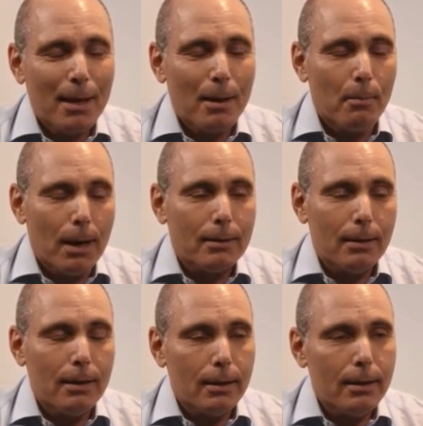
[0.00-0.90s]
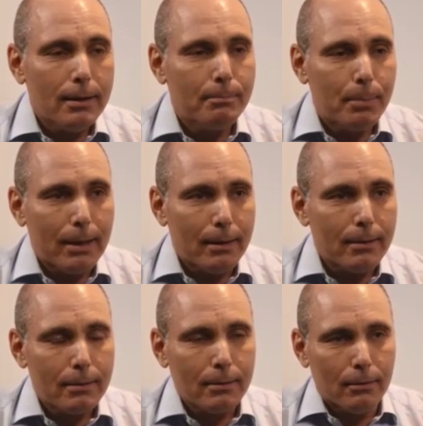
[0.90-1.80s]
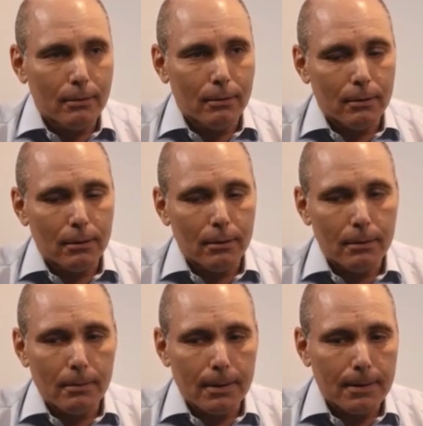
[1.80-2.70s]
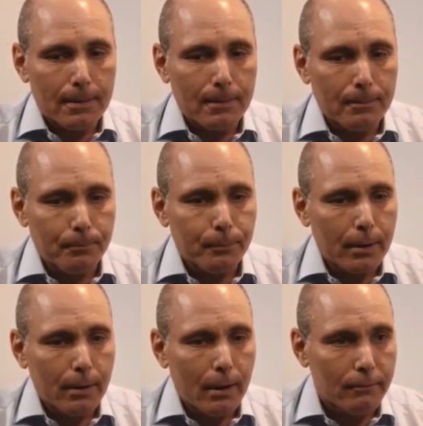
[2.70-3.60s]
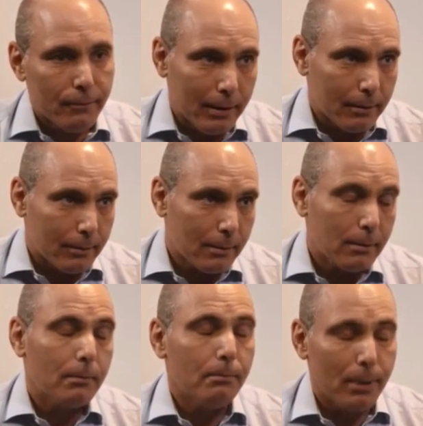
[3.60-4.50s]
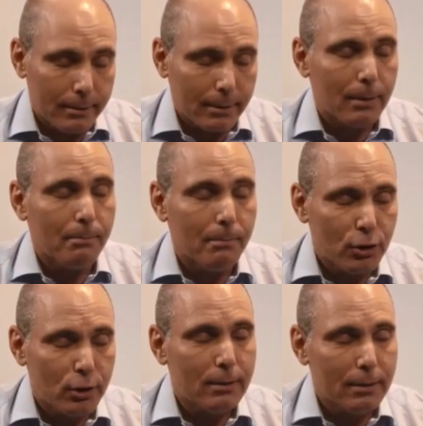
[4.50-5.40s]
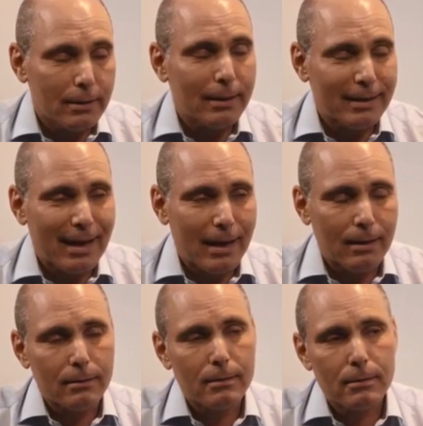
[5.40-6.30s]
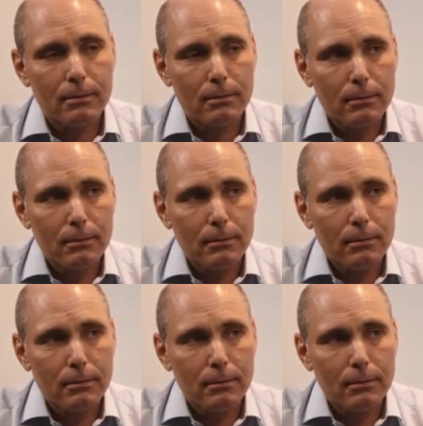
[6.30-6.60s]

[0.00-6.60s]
but it is based on advanced, basically machine learning enhanced